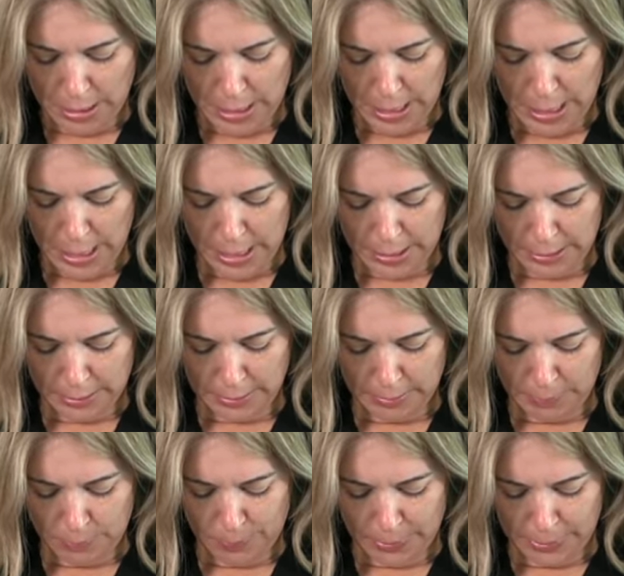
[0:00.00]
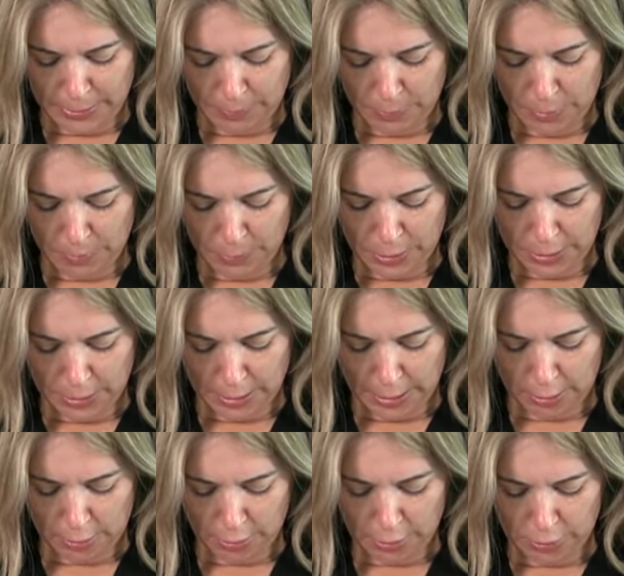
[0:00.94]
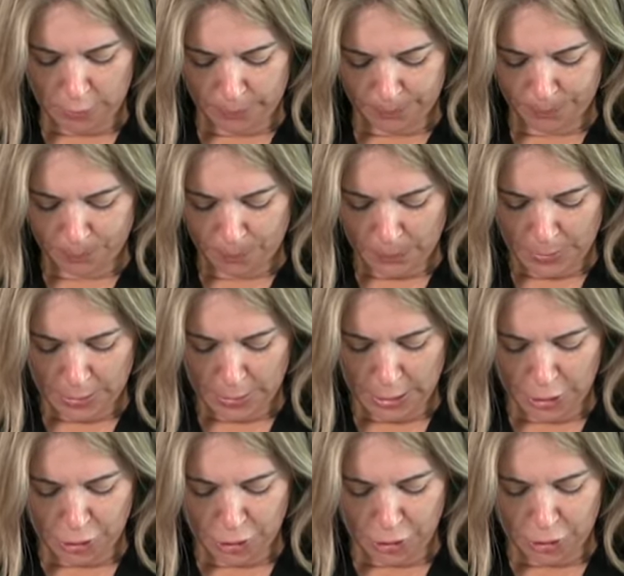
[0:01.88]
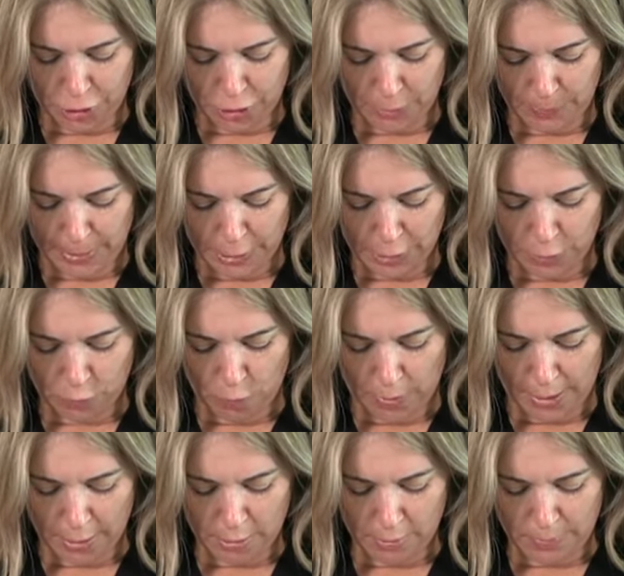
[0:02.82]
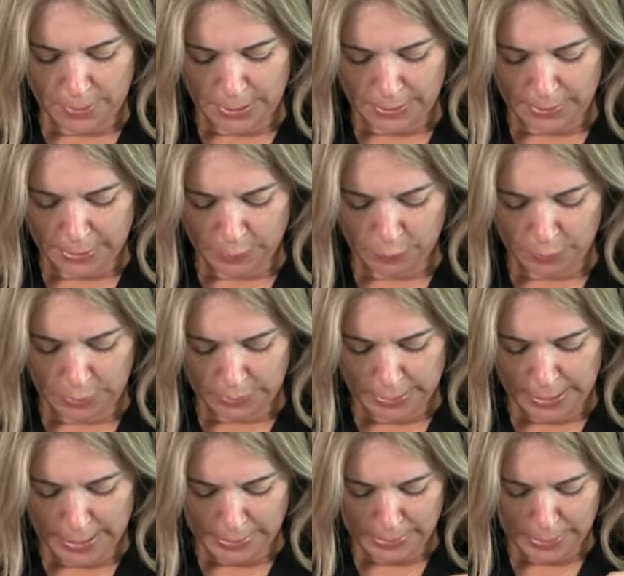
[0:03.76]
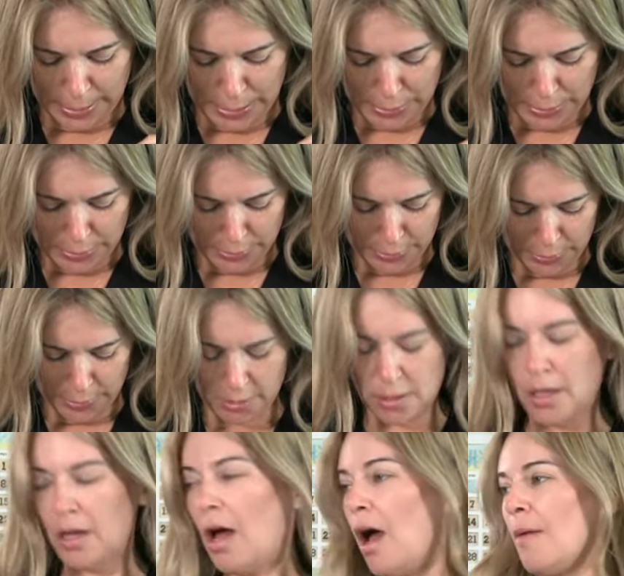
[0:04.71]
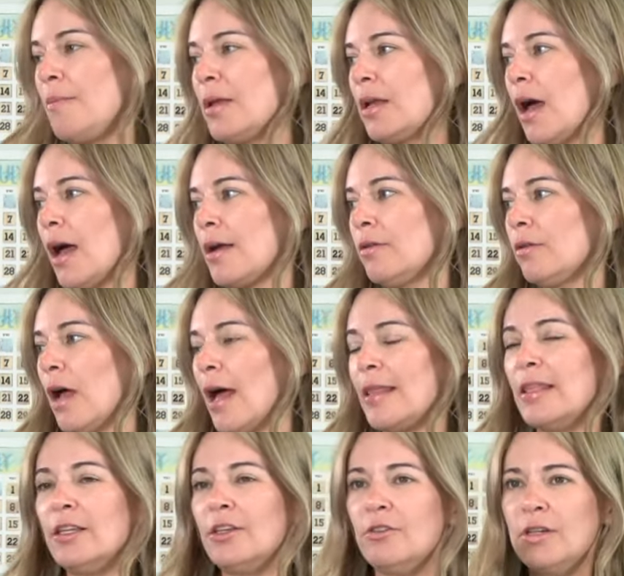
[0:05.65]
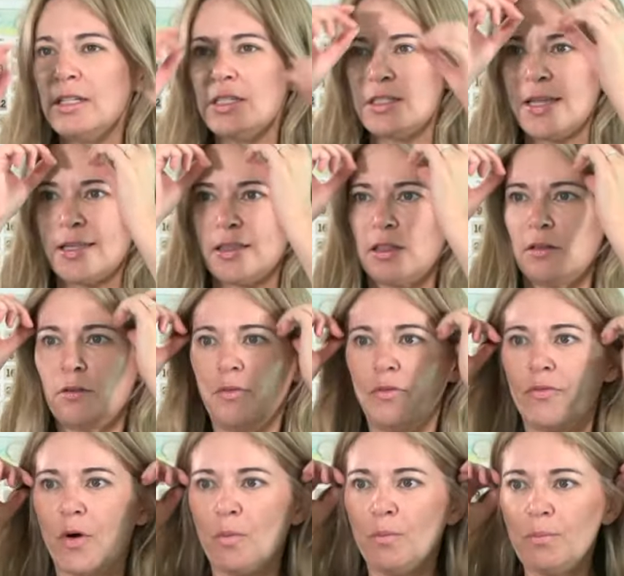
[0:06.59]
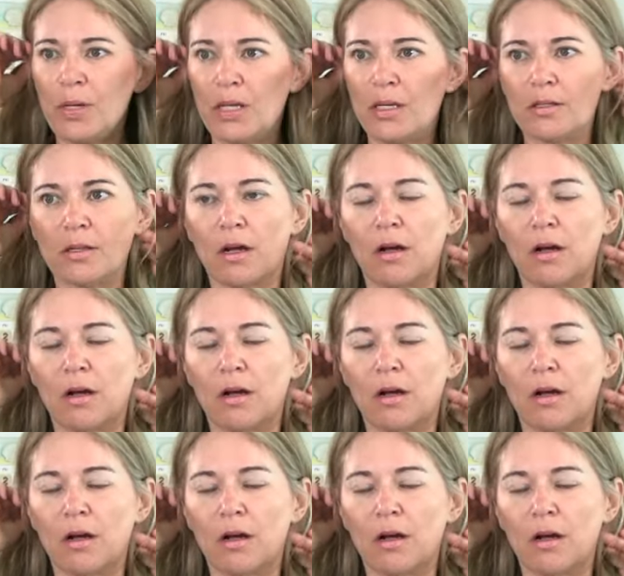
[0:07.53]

So. And some, but sometimes it like also touches just my sweater because that's what it lays against. I mean, I don't. I think you need to take the little foam piece